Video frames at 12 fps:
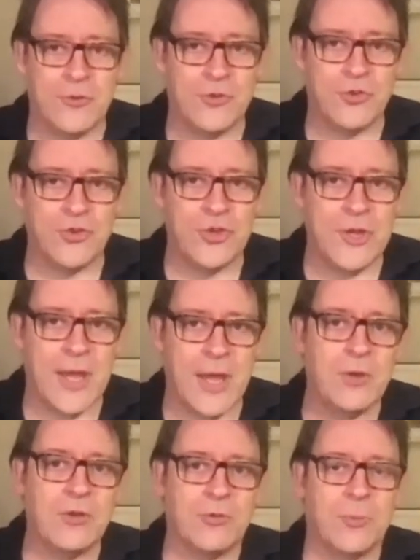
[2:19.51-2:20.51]
the studio
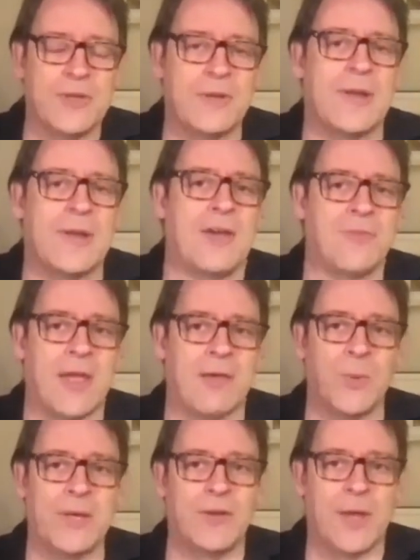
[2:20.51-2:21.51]
because we didn't have to have
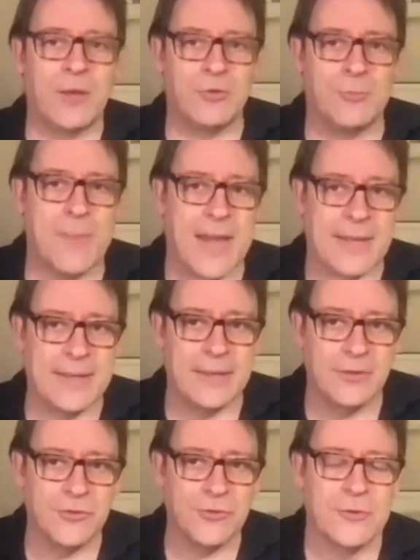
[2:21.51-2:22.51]
windows and
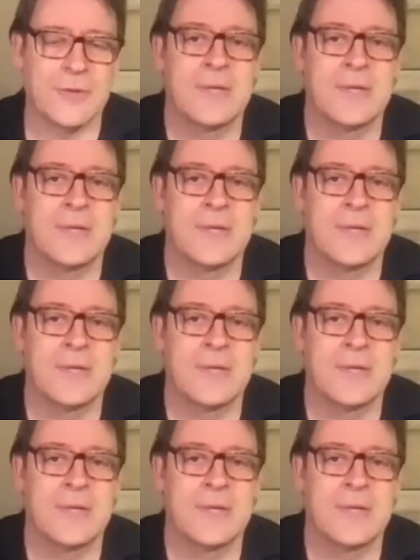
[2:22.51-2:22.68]
backings.